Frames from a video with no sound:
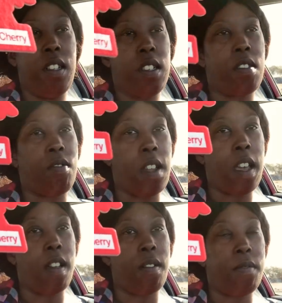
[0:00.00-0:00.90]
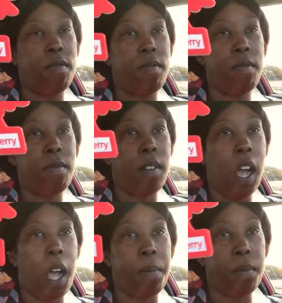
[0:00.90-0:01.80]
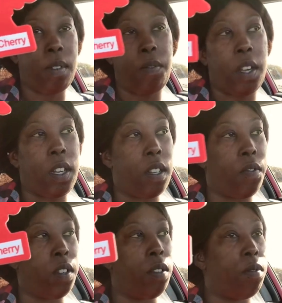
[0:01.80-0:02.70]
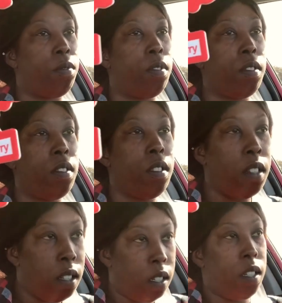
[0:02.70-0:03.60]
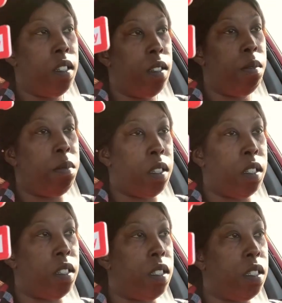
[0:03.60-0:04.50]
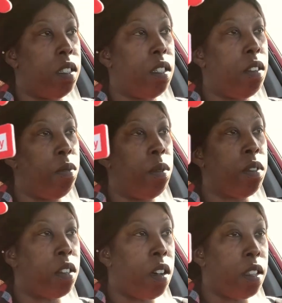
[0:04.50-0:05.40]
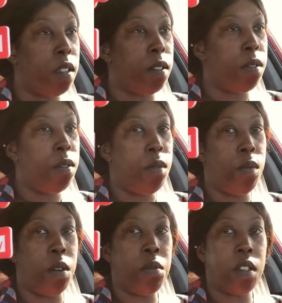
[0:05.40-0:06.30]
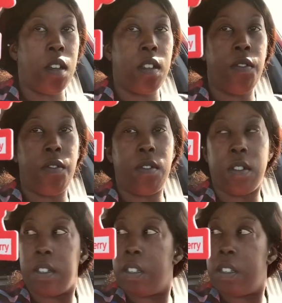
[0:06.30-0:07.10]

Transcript: So now, I'm very confused. Because what was all that, what was all that for?